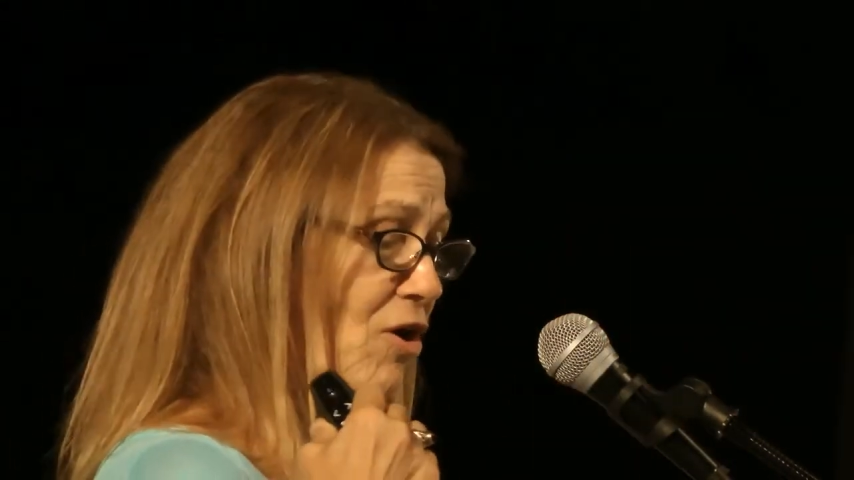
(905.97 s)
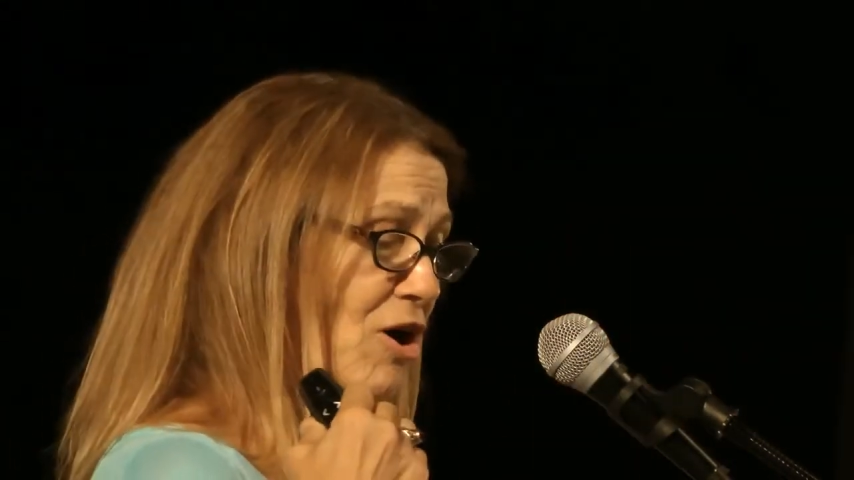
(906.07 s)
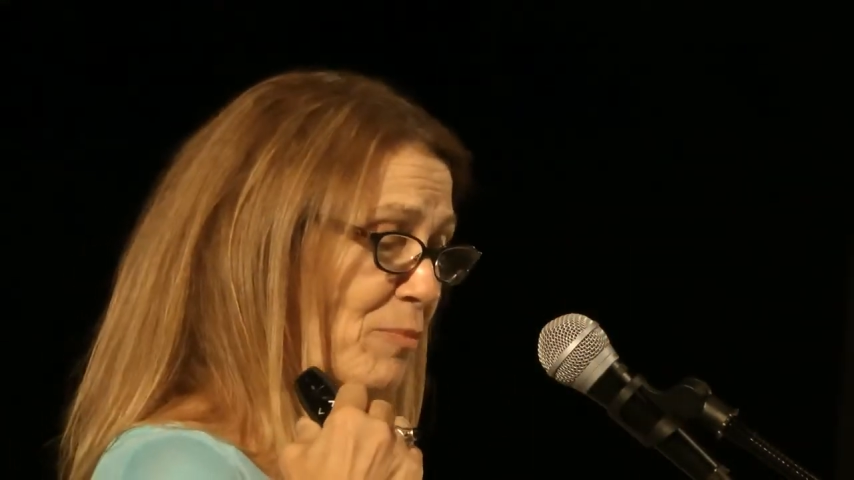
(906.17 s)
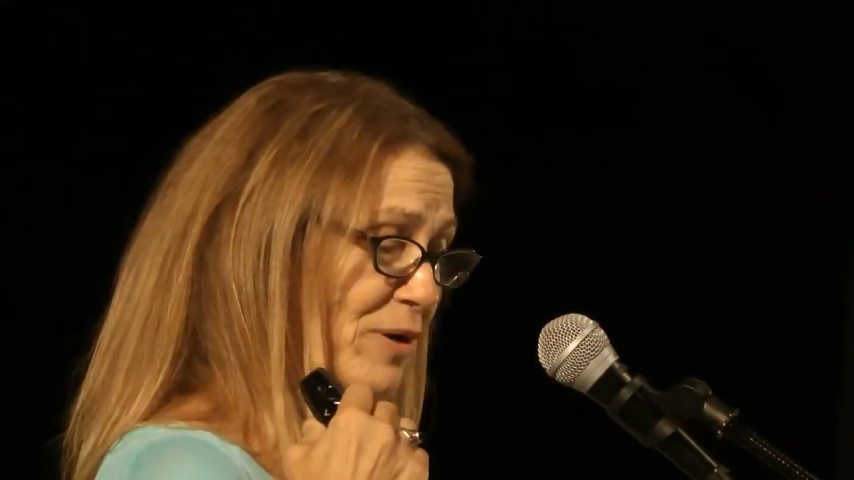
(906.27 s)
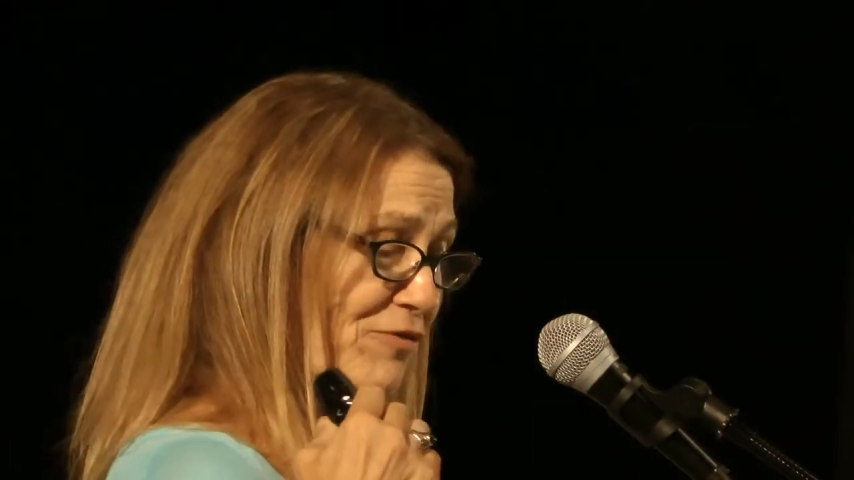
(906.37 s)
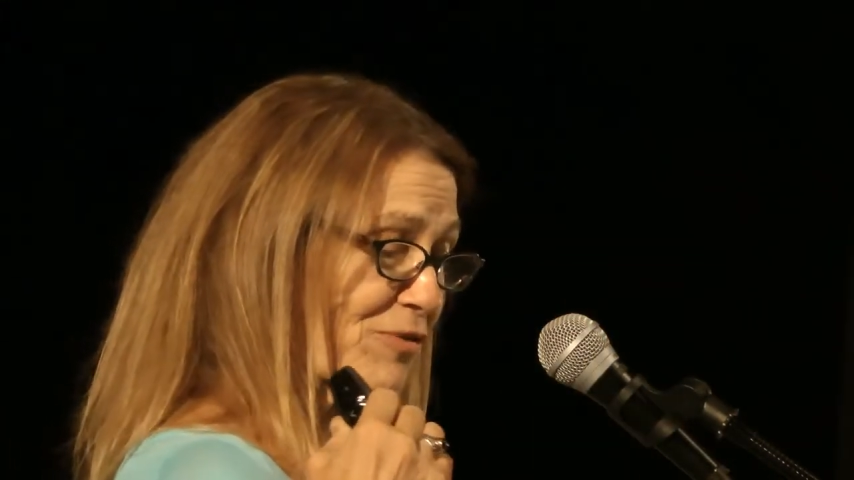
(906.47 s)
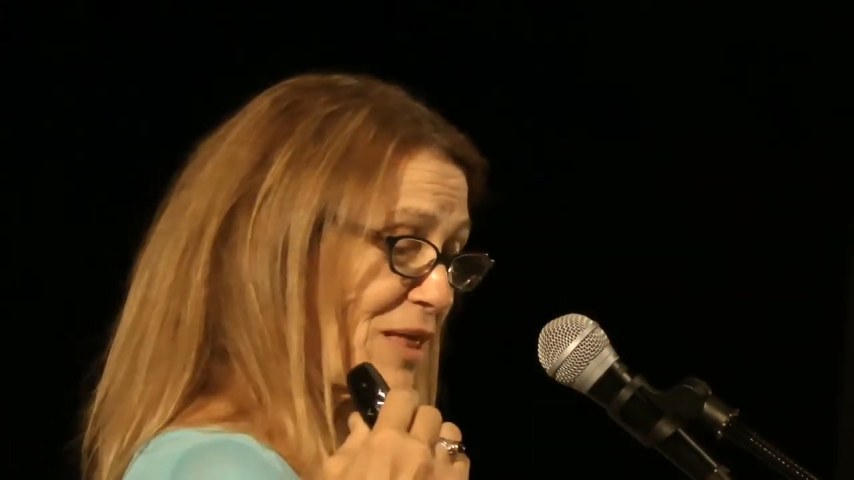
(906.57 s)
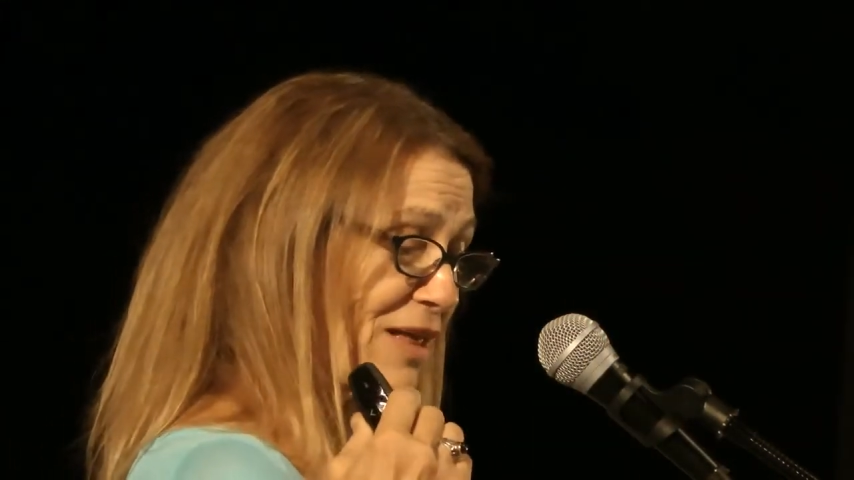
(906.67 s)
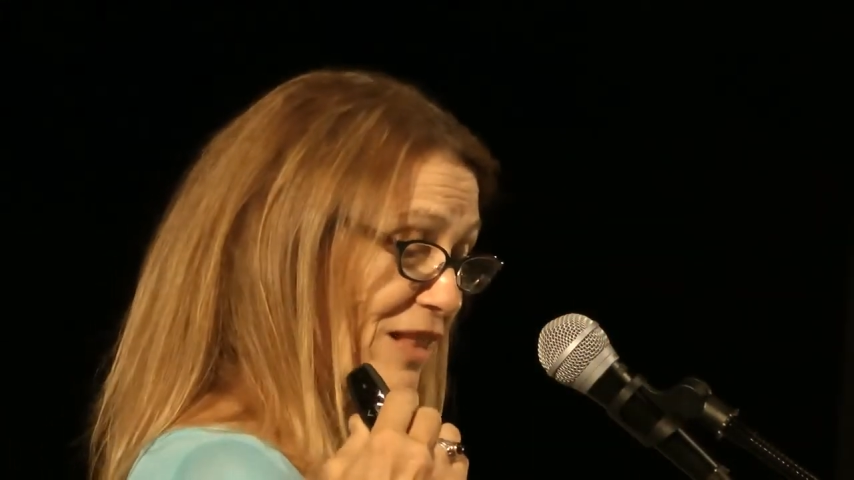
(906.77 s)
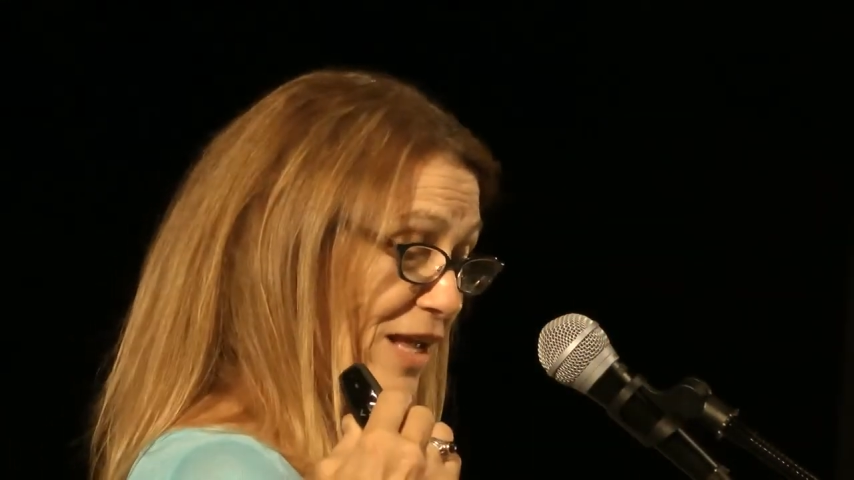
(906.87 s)
carbon from
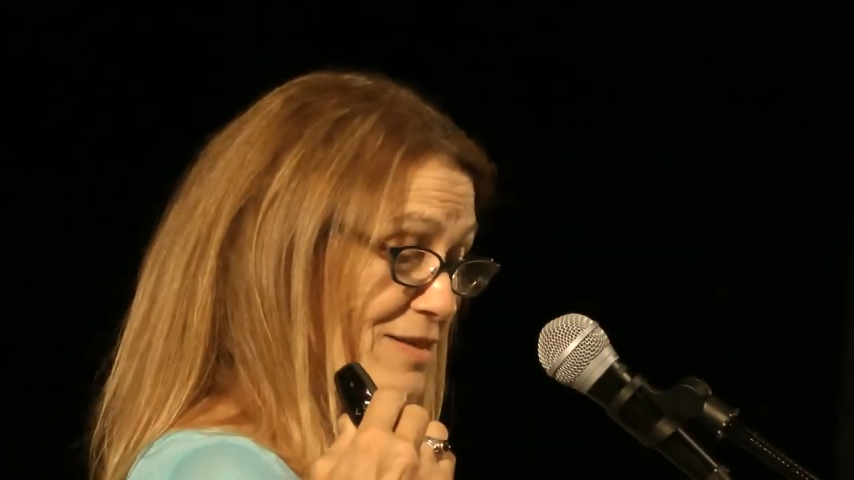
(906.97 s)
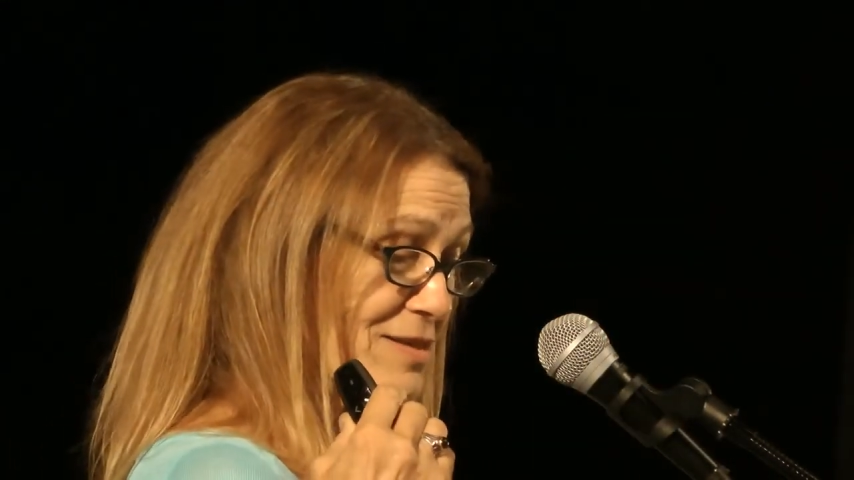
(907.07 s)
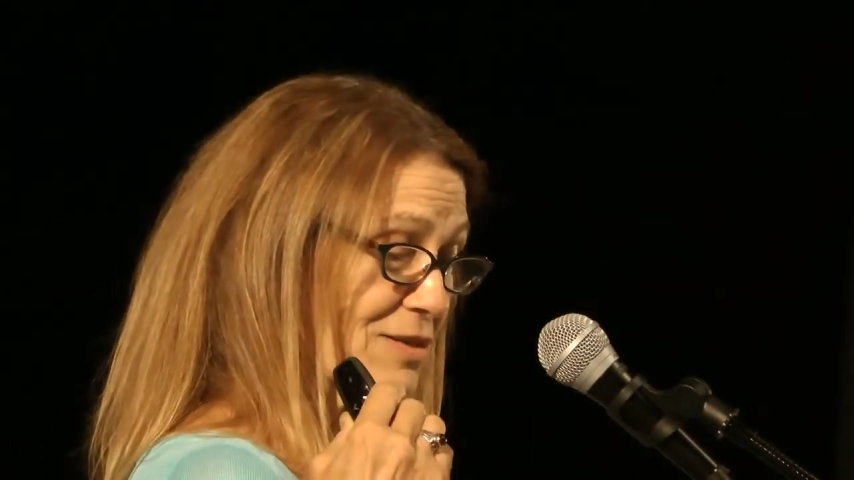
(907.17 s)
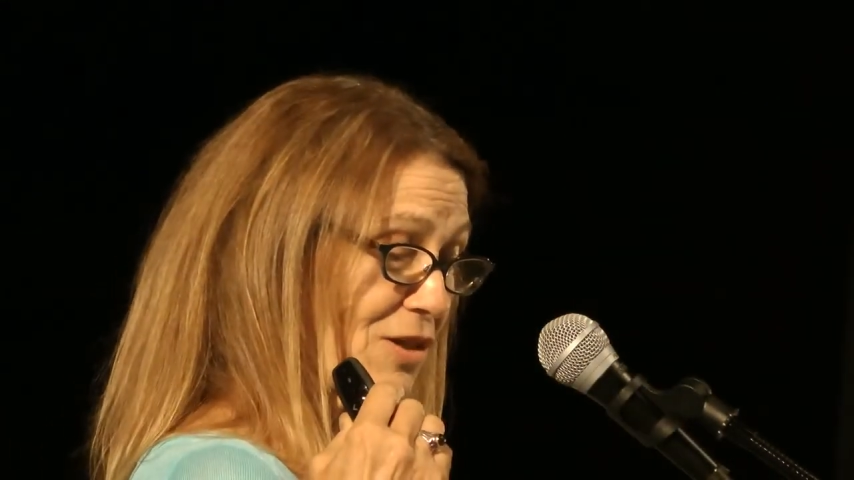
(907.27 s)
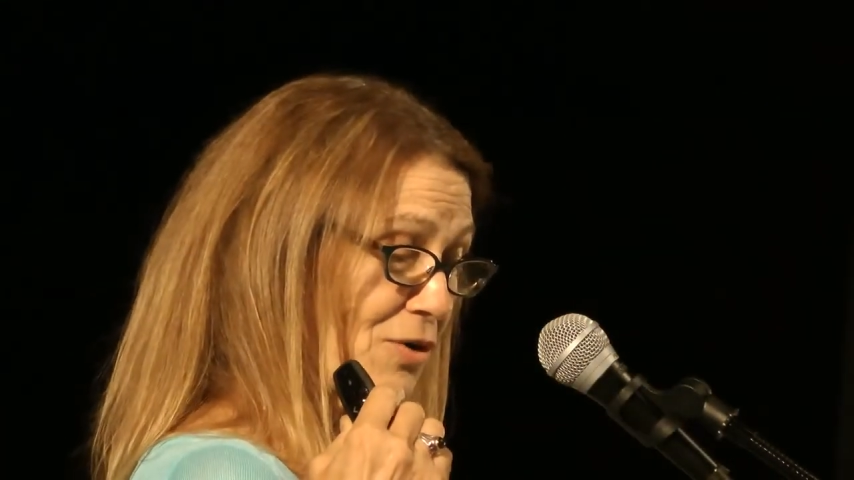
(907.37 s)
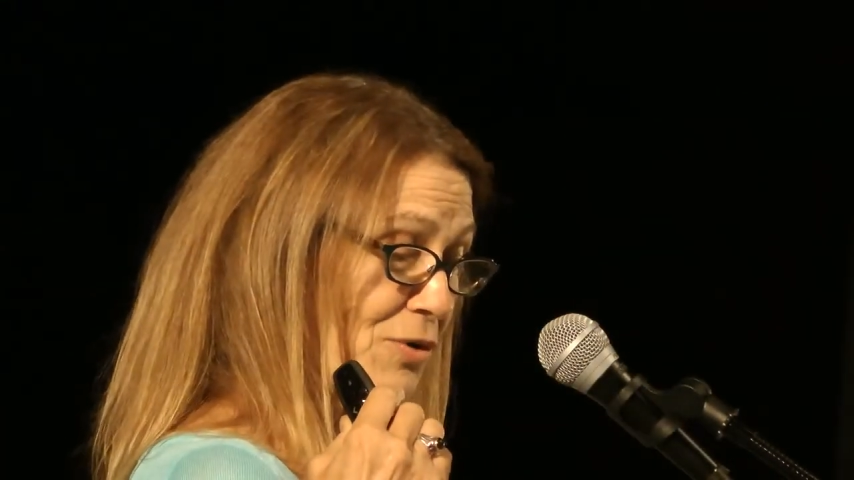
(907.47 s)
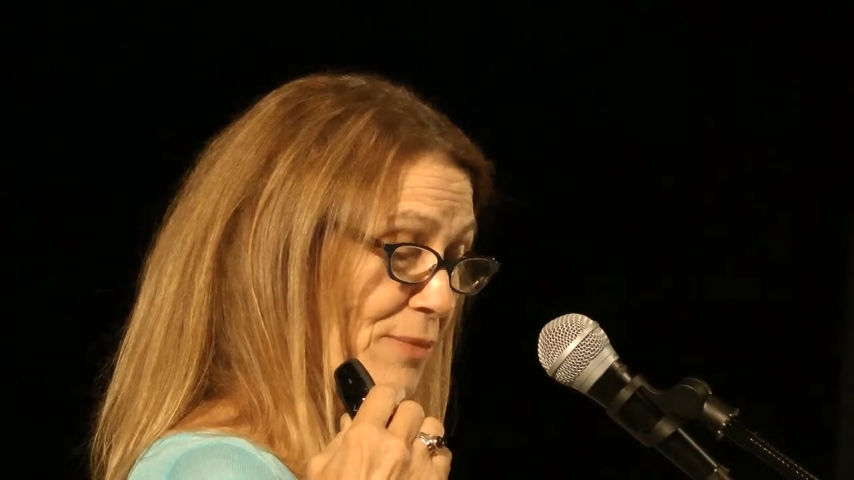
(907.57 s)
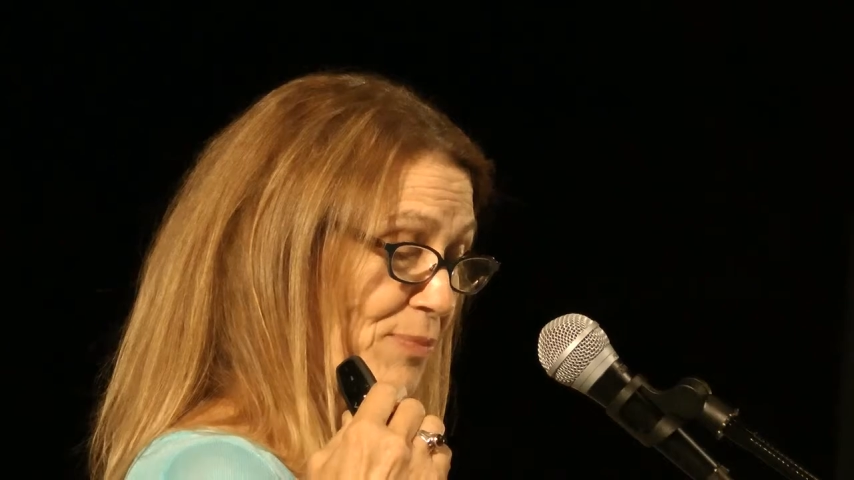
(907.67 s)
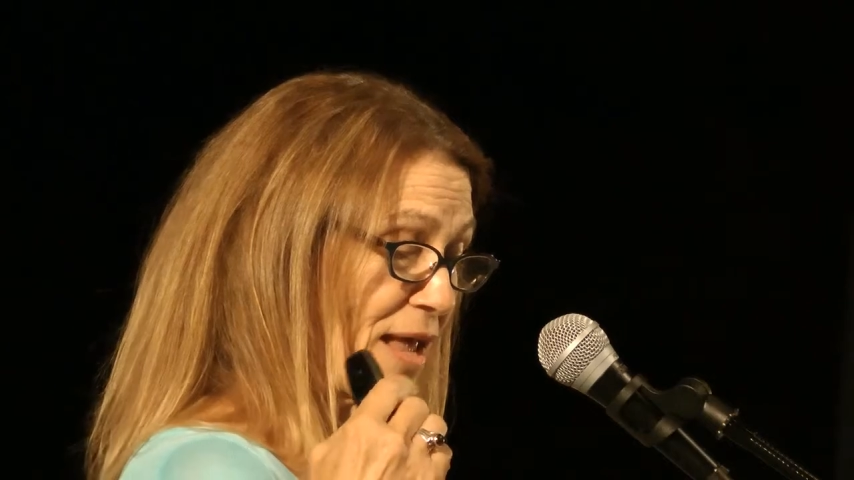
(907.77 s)
that legacy load.